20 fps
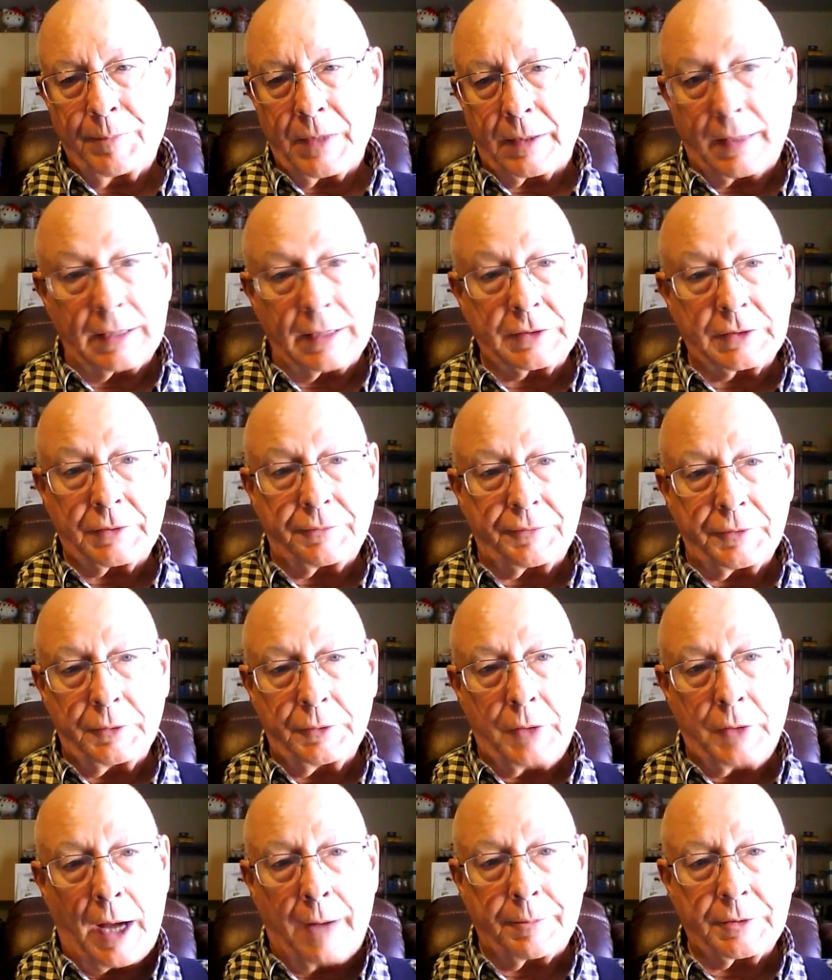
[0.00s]
lots of
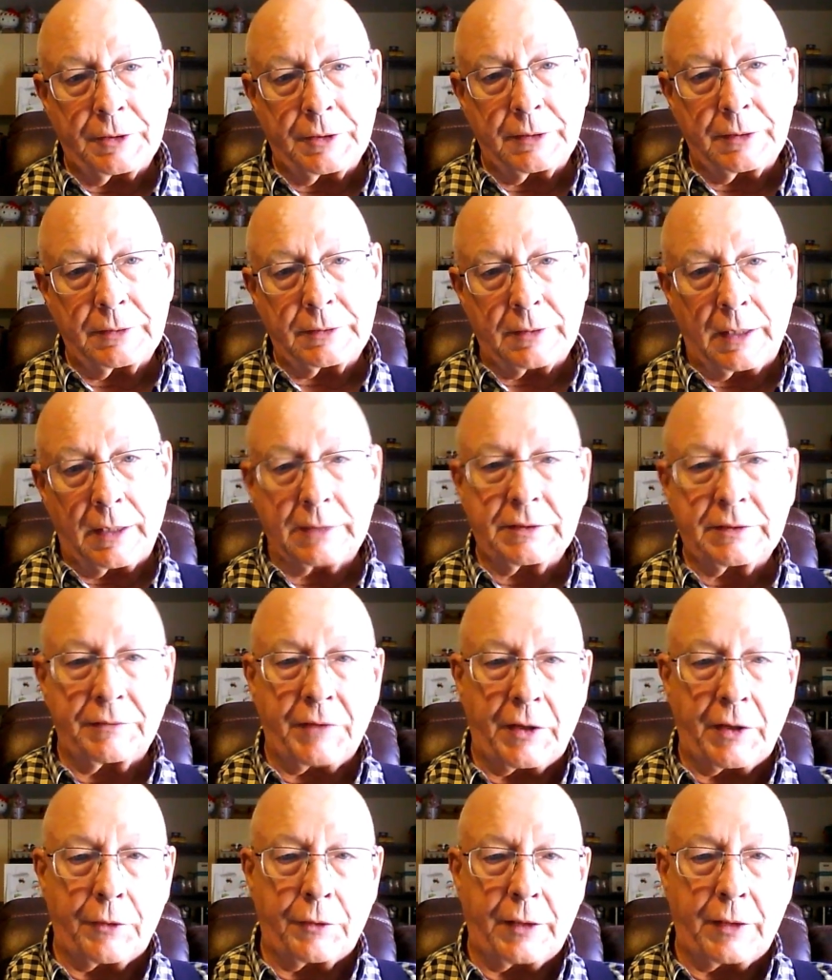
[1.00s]
food options, lots of
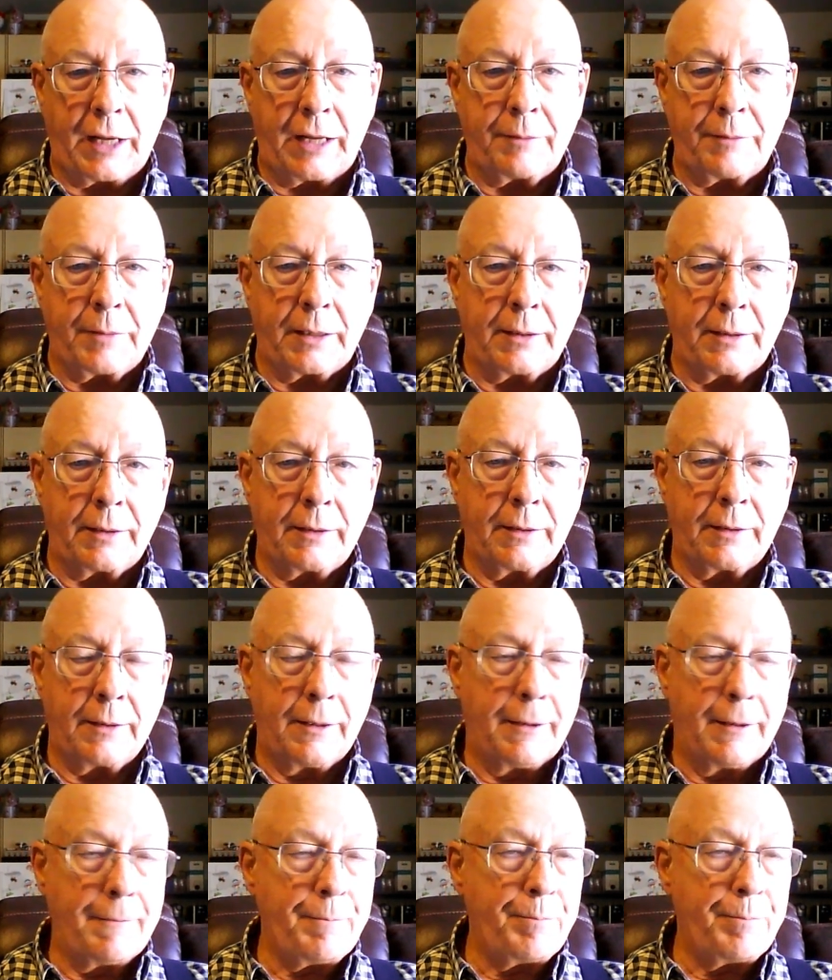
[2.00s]
entertainment,
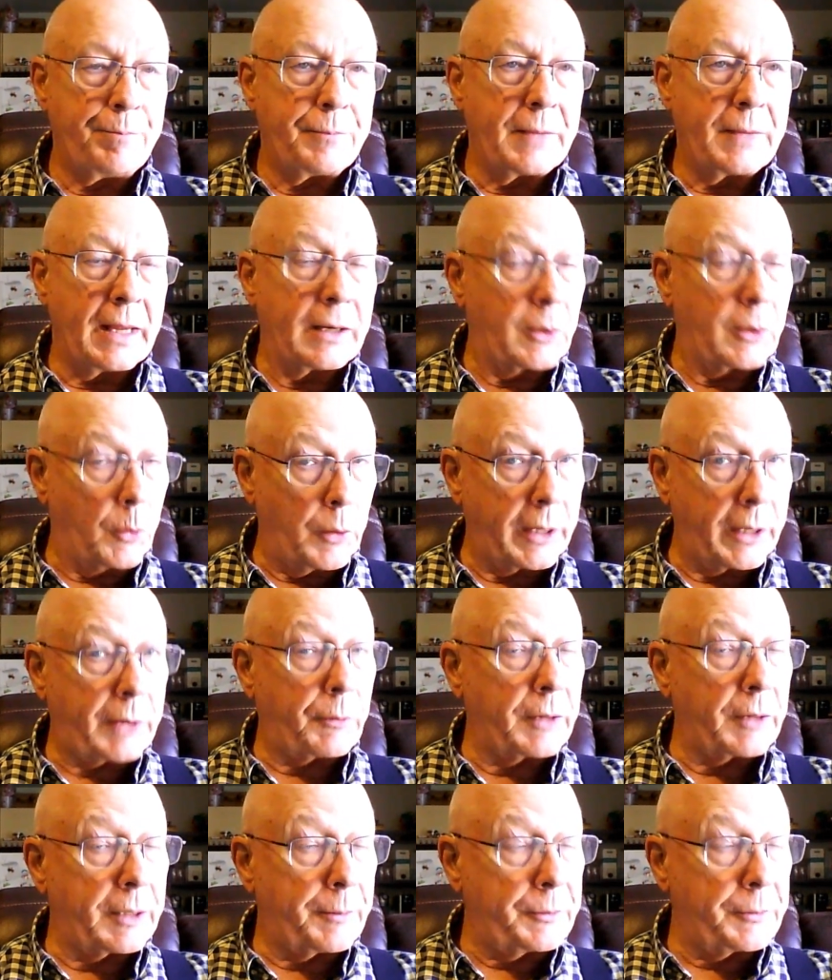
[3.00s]
and quick
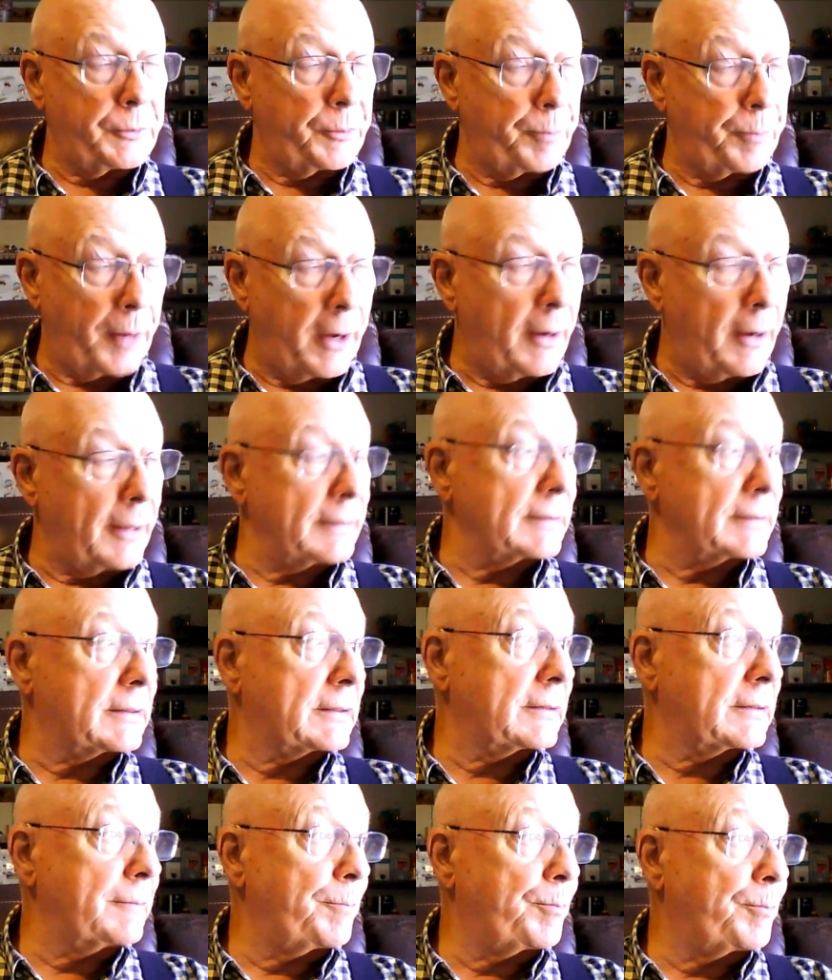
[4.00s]

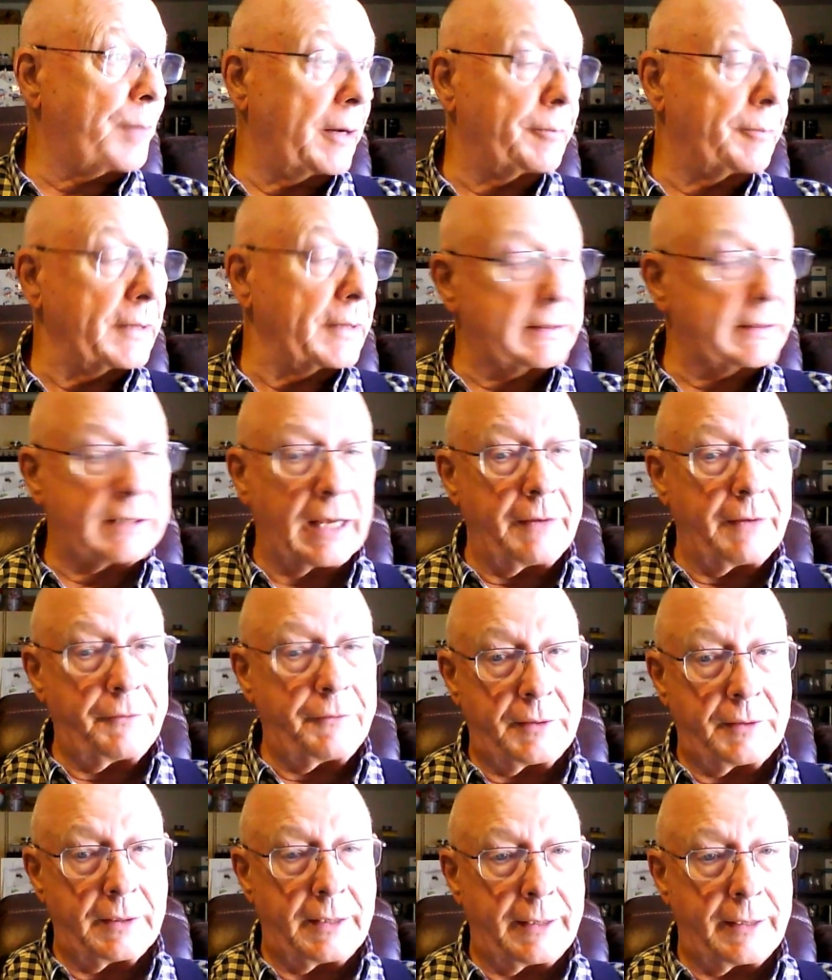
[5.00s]
response, public
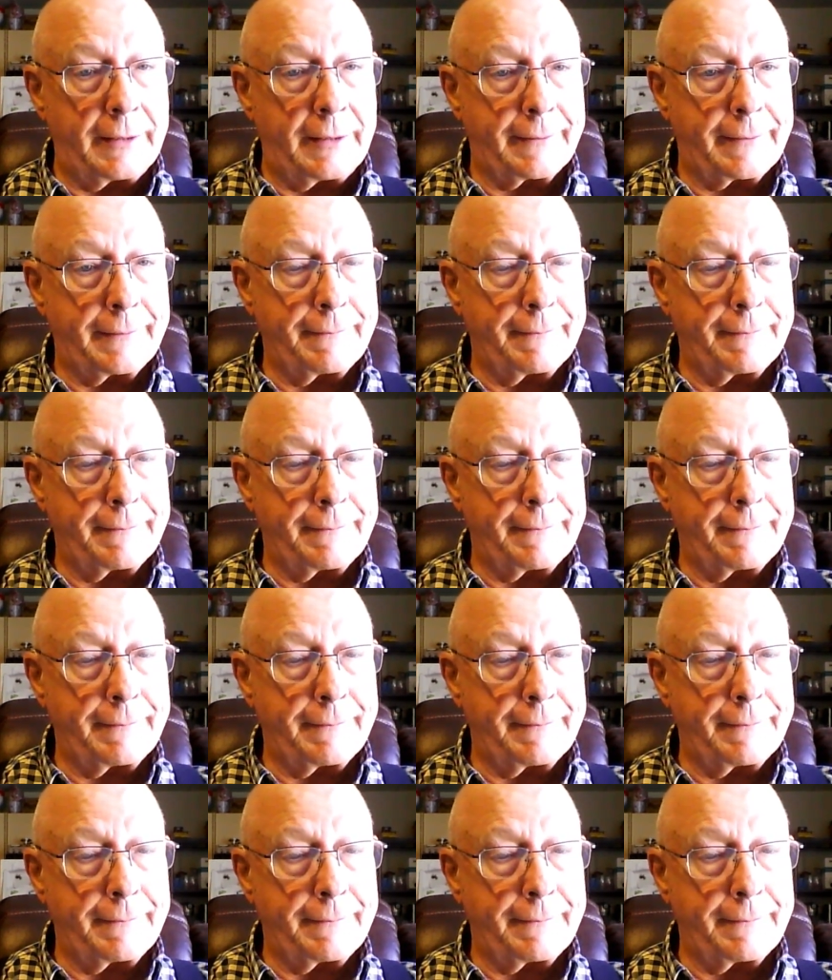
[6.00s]
safety.